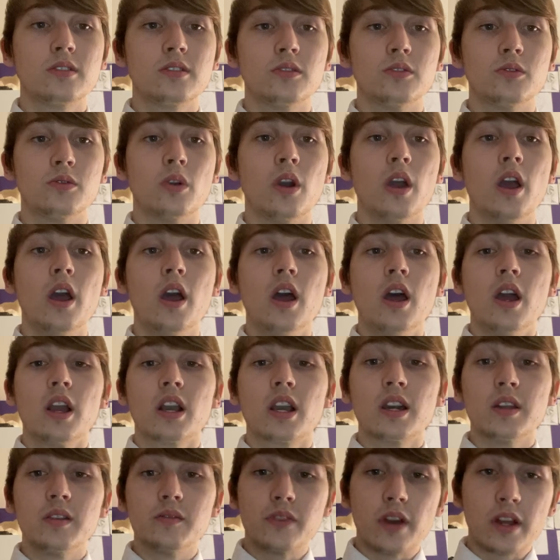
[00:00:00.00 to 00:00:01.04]
to
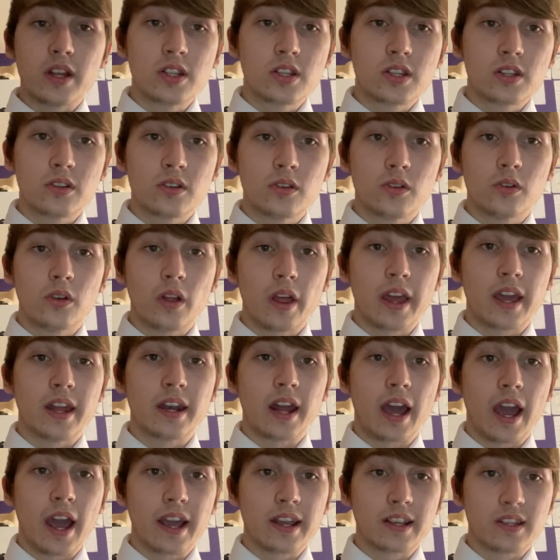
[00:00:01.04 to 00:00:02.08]
conventional
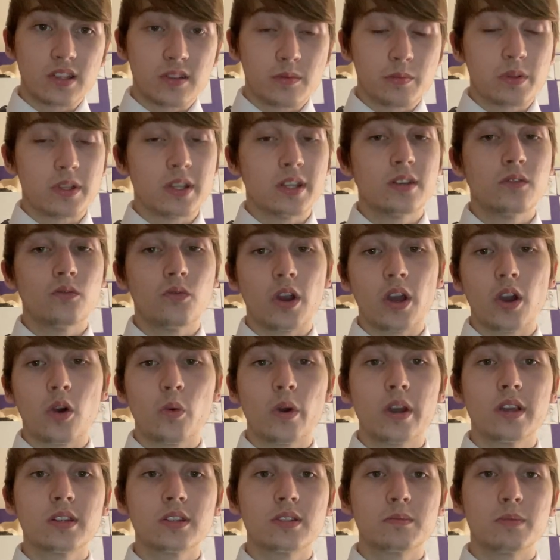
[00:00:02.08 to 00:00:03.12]
and high-speed
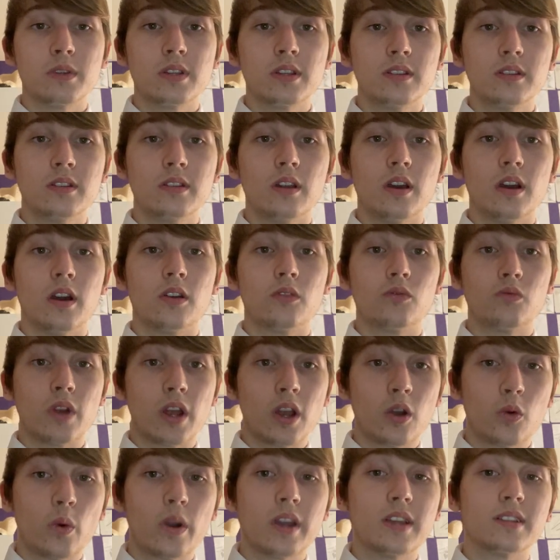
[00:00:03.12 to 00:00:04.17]
railway
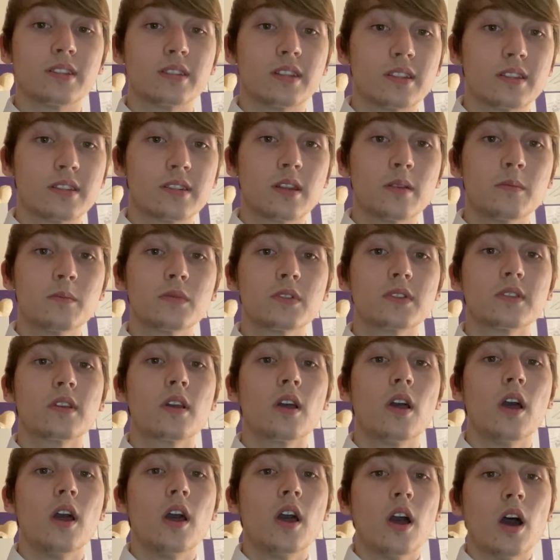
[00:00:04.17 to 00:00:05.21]
systems.
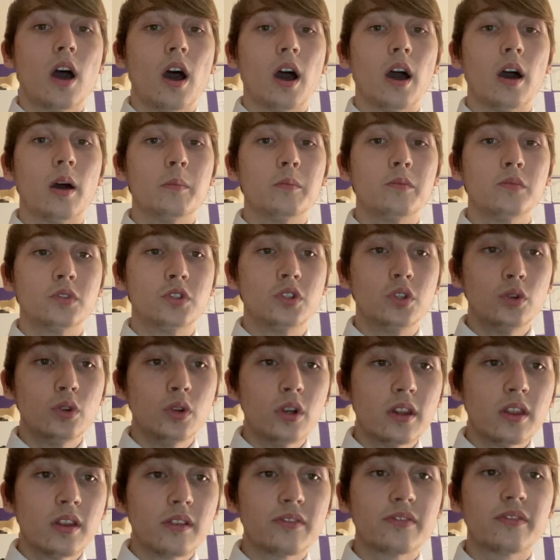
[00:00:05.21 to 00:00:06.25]
Due
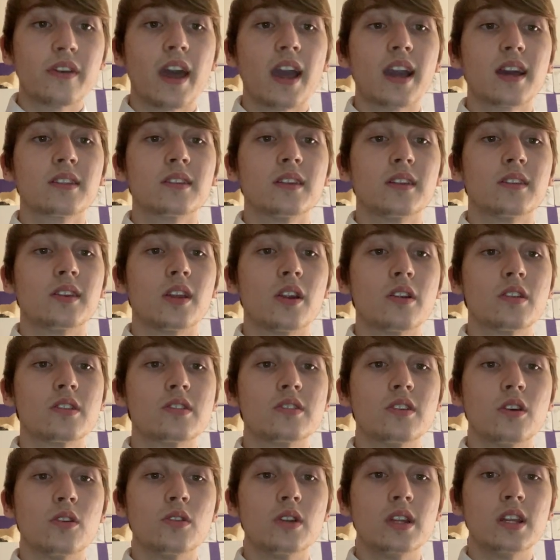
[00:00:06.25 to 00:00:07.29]
to the fact that there
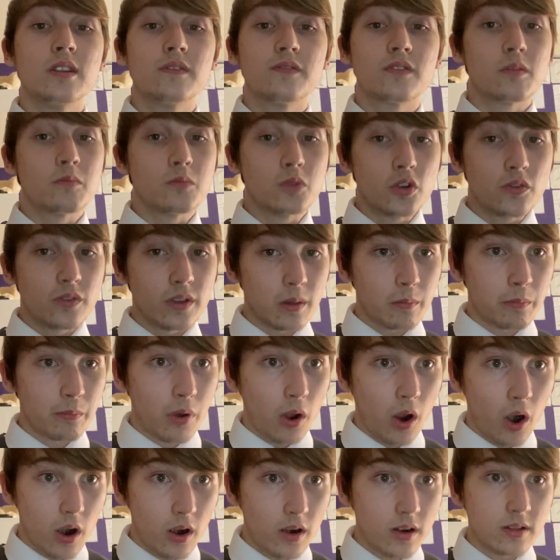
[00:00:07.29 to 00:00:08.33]
is no need for moving
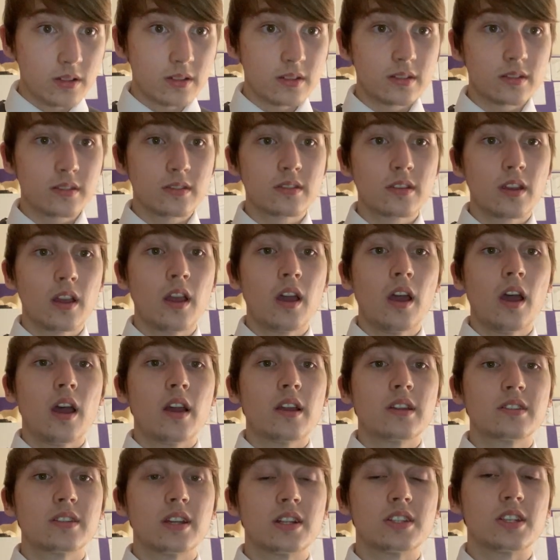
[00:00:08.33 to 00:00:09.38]
parts,
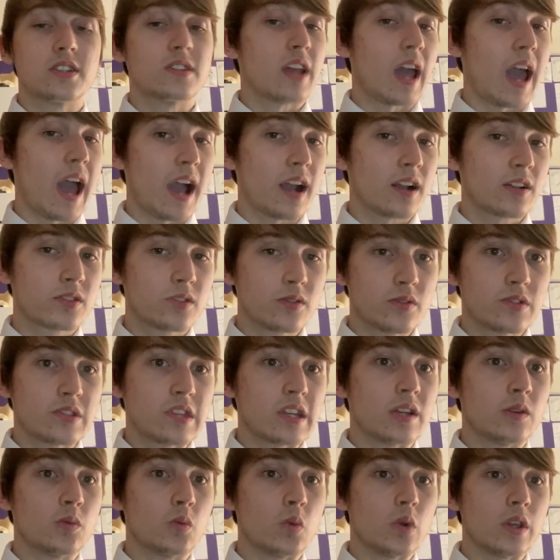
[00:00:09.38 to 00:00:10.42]
such as axles
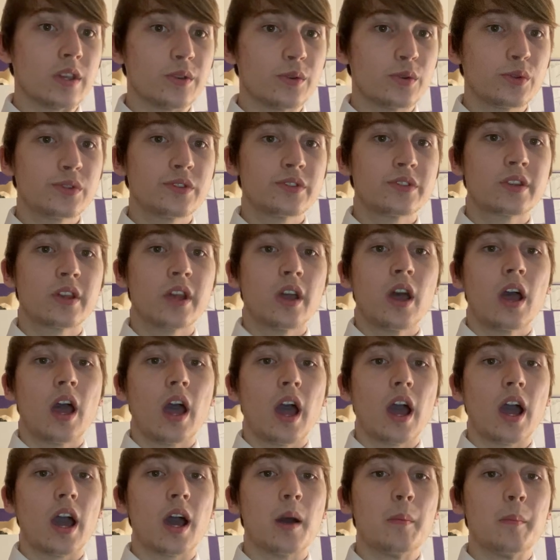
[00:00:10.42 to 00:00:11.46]
and wheels,
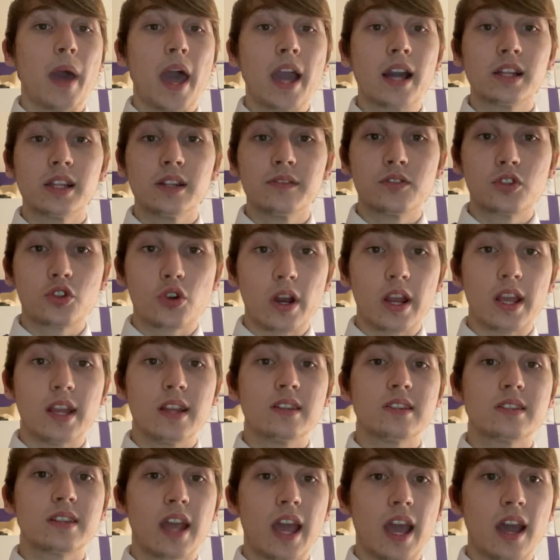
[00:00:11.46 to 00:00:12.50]
maglev
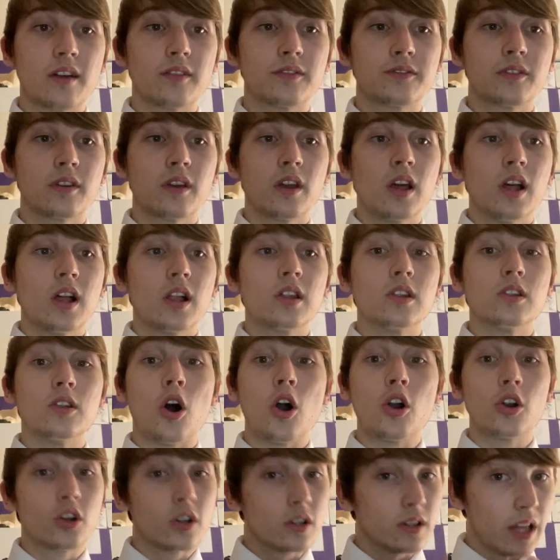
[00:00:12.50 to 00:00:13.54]
trains have
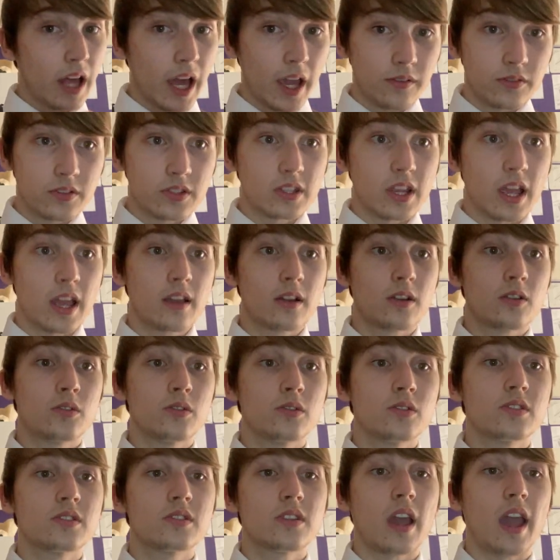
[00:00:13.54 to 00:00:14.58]
longer life
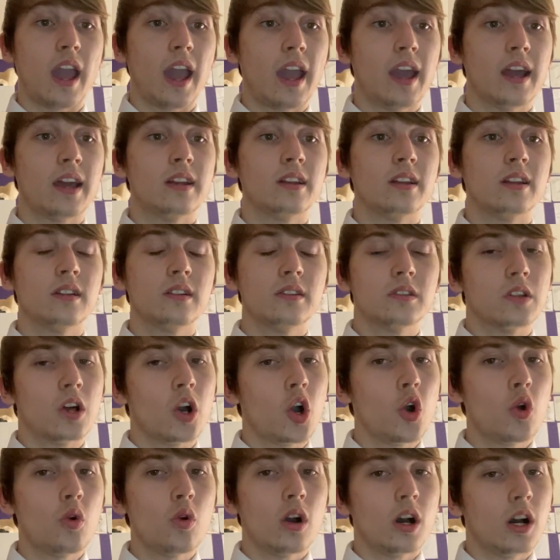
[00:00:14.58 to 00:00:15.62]
cycles and
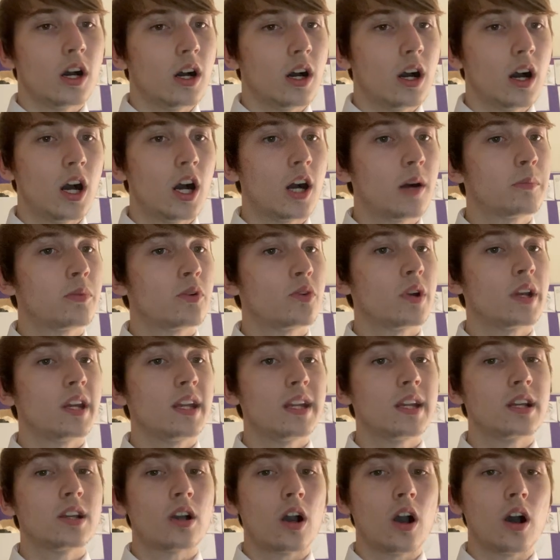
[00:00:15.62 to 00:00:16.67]
low
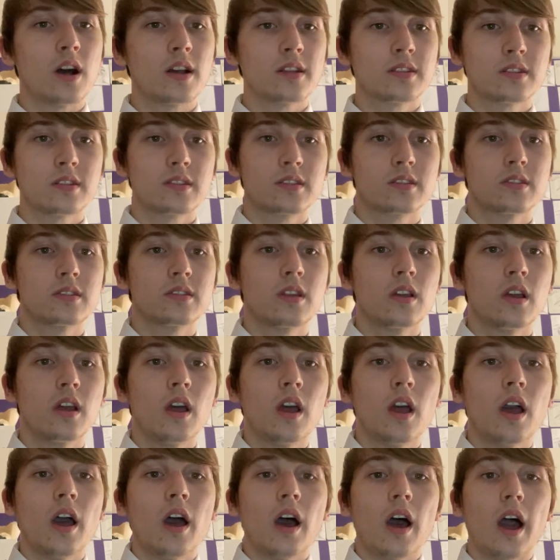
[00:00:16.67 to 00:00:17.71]
operating costs,
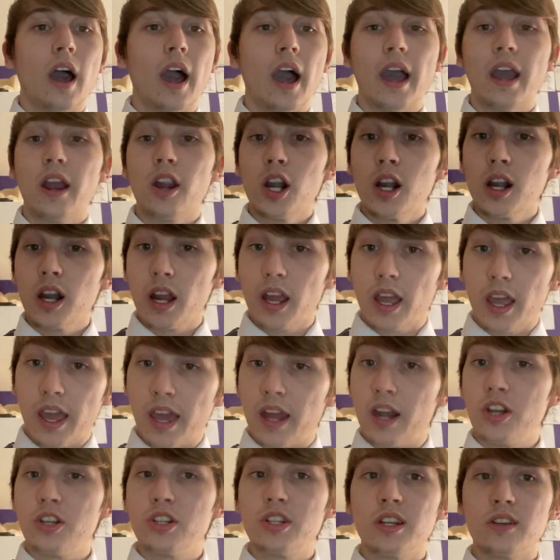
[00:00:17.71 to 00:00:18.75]
higher
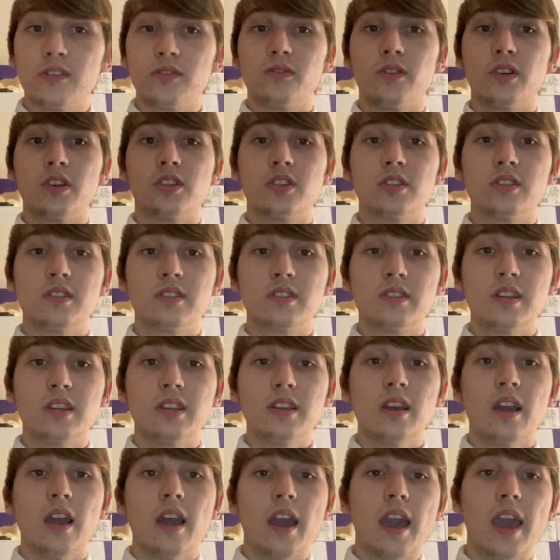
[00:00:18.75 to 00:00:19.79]
energy
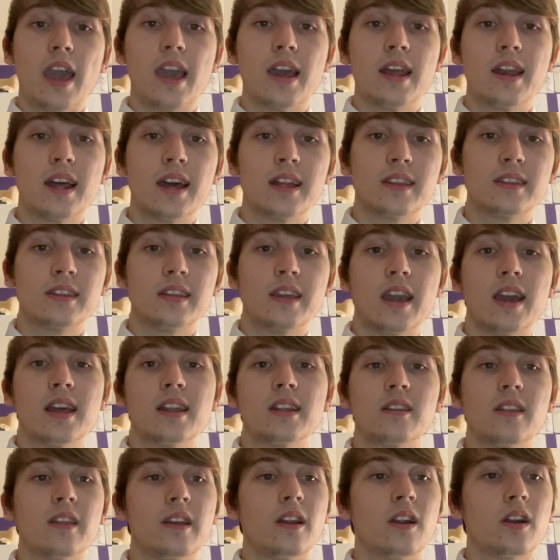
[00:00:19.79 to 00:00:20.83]
efficiency, and at the
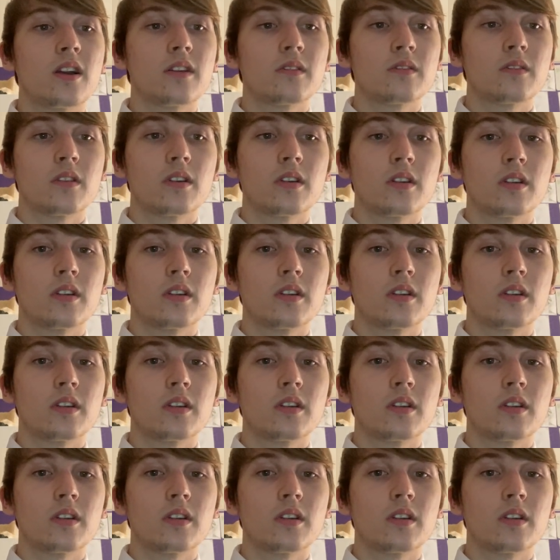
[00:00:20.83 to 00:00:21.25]
end they are